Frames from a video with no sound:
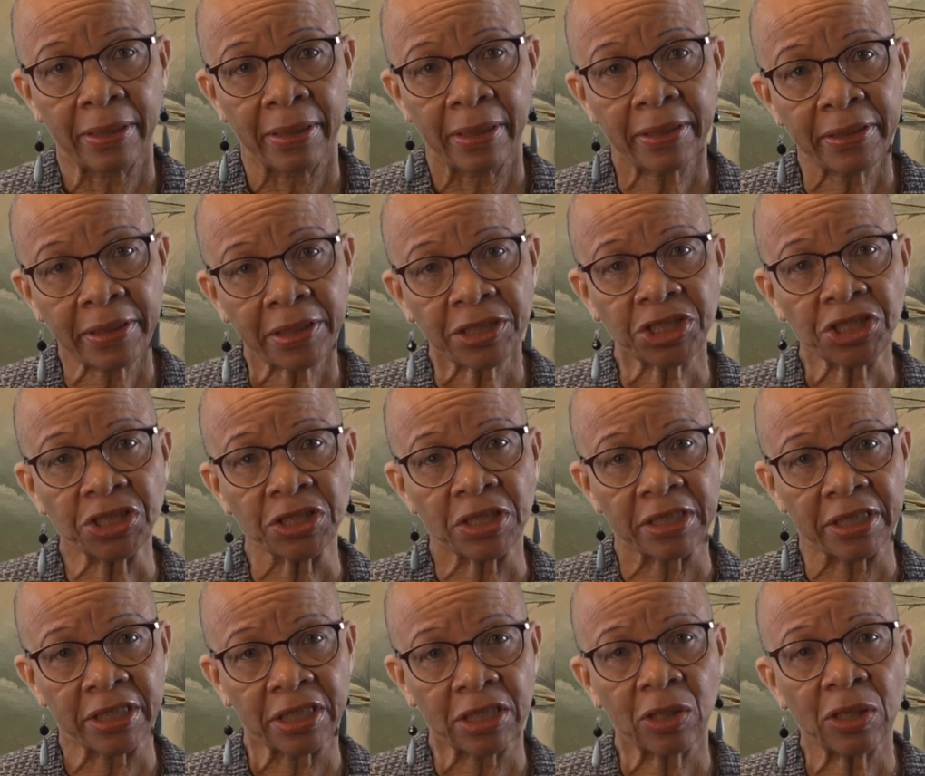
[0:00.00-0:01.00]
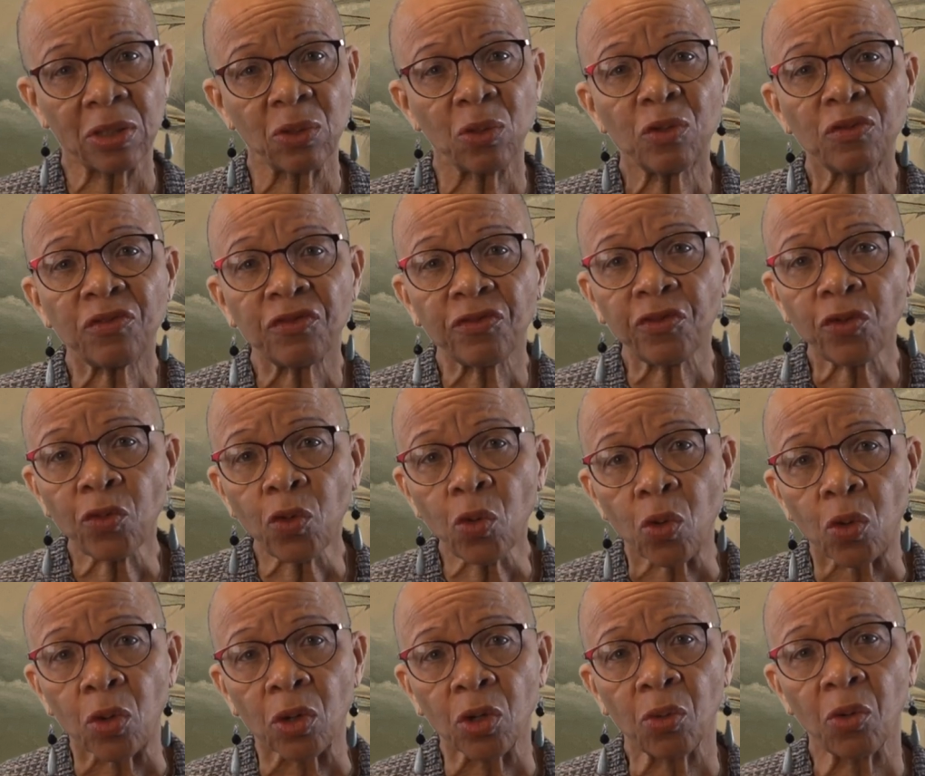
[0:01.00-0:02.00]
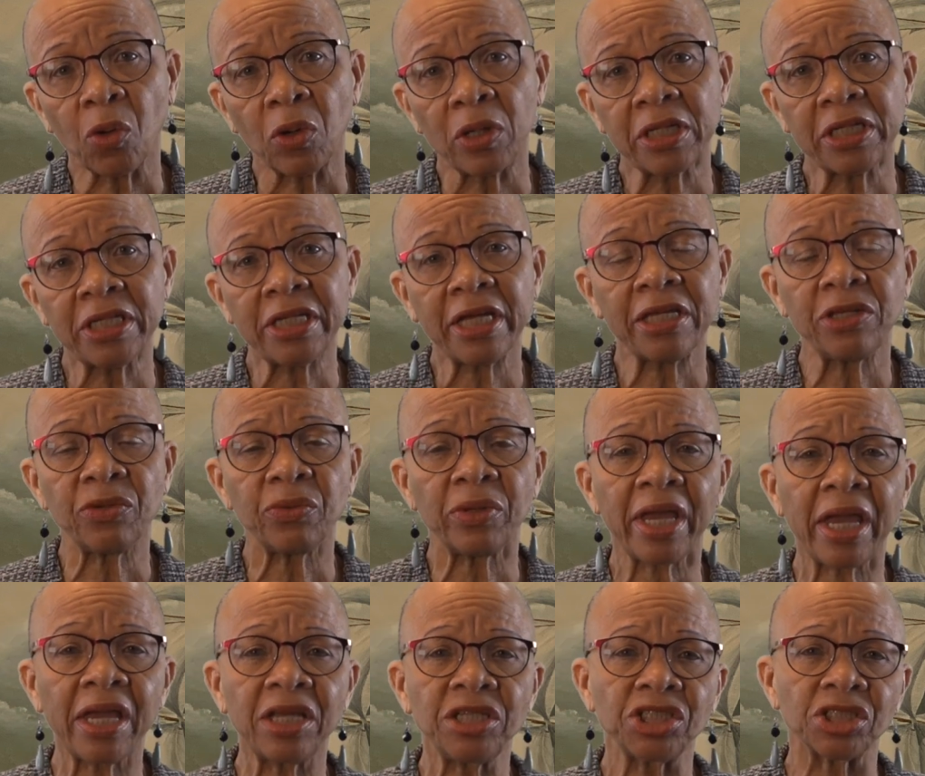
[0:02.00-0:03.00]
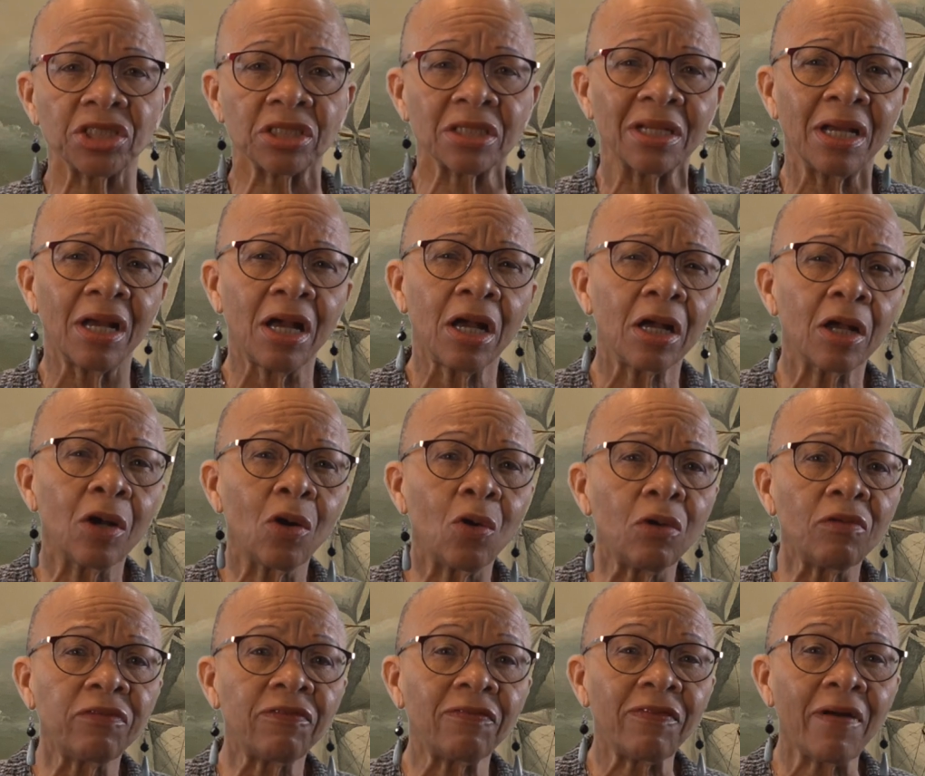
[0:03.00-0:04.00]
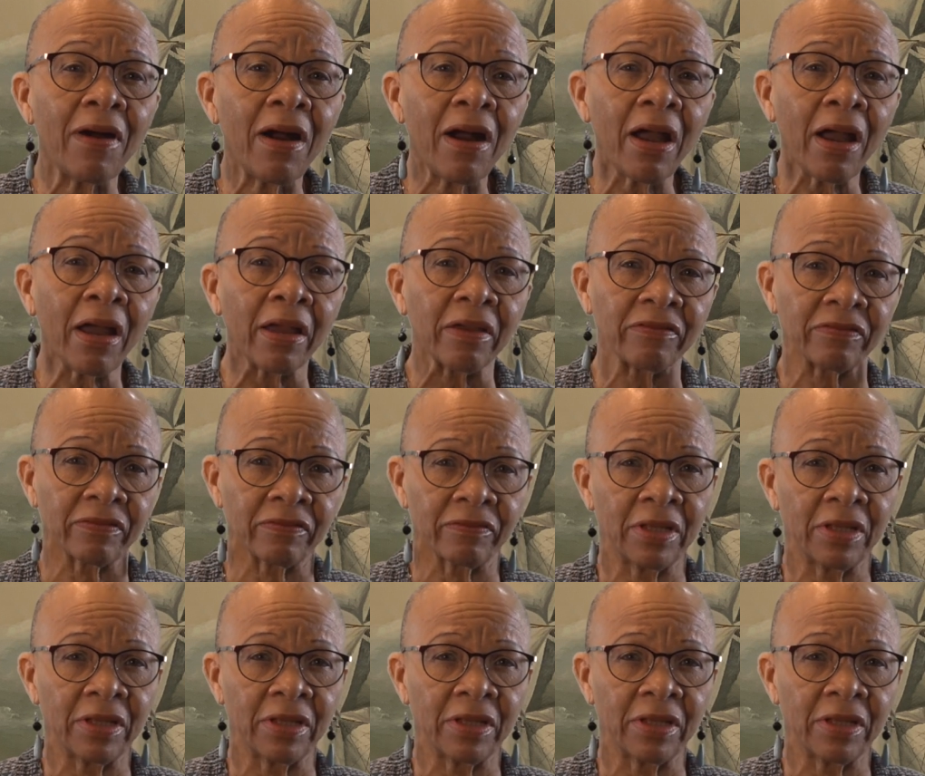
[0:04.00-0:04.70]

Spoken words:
Additionally, Goal 4, Quality Education, Goal 5,